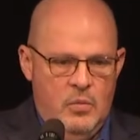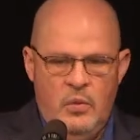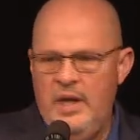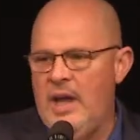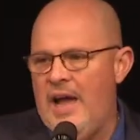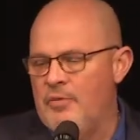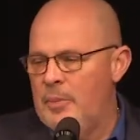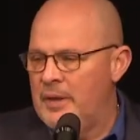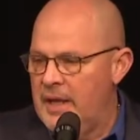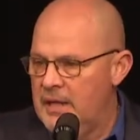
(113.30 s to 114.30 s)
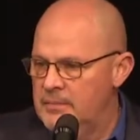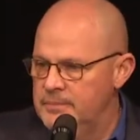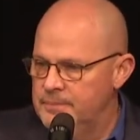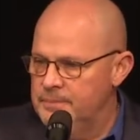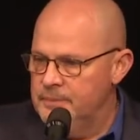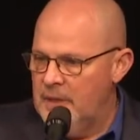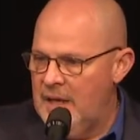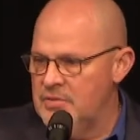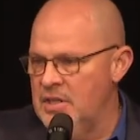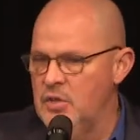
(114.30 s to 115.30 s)
We have a plan
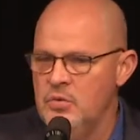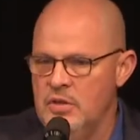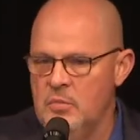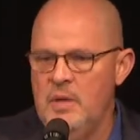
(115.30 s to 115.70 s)
as a union.